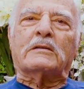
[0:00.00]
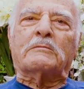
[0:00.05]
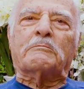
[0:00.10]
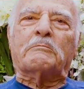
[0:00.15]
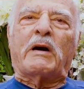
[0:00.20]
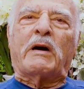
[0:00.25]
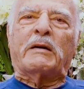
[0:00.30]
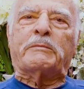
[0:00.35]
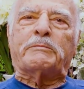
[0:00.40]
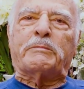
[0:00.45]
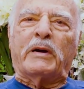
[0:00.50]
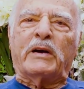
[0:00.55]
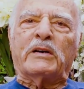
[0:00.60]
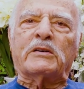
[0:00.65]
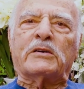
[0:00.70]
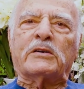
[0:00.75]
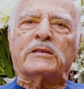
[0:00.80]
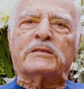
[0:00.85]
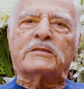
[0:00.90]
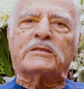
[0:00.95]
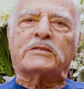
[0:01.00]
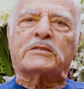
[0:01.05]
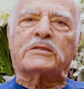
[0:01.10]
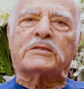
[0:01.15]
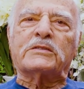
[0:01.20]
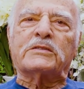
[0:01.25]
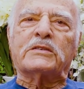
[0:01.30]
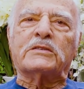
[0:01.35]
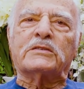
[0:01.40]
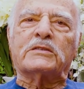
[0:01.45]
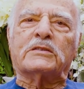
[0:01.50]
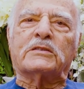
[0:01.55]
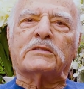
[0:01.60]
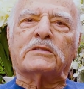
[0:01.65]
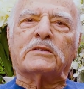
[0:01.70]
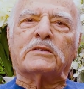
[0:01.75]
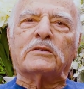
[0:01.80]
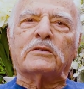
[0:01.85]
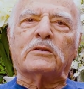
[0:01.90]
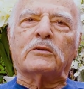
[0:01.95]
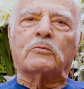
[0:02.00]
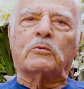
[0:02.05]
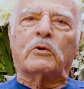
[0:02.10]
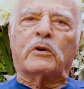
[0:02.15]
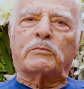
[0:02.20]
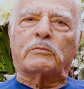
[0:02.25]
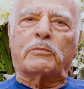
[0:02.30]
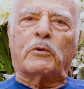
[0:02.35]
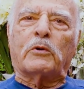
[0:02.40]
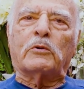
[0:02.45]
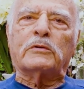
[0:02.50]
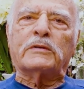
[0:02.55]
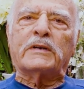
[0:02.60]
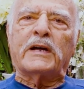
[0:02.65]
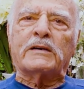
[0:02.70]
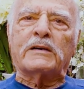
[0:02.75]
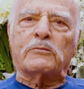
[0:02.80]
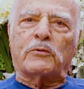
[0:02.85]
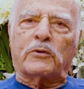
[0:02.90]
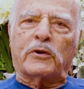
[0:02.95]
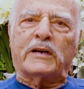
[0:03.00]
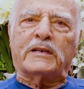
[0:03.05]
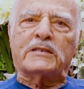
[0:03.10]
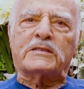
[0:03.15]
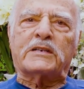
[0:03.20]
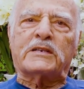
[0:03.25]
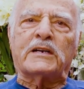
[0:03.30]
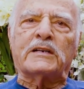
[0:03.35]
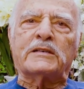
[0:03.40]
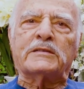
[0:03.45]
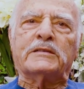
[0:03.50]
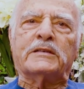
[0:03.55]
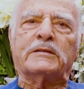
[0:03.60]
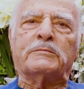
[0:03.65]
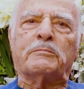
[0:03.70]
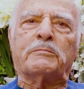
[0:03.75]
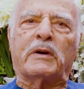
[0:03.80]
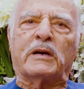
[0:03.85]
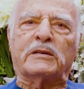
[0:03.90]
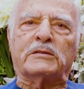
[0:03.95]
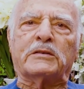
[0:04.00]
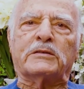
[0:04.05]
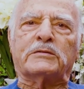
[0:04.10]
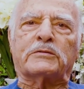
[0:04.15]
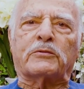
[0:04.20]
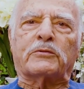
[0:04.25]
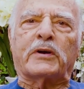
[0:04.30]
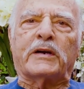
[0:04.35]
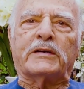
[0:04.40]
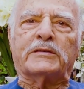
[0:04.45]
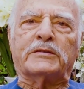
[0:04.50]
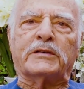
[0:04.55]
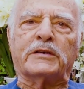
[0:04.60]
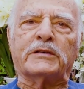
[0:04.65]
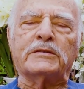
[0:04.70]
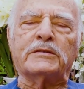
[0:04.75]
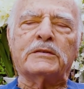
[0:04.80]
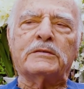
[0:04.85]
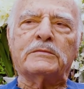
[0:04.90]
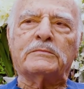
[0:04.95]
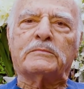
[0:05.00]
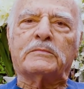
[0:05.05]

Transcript: My parents were born and raised on the Mediterranean,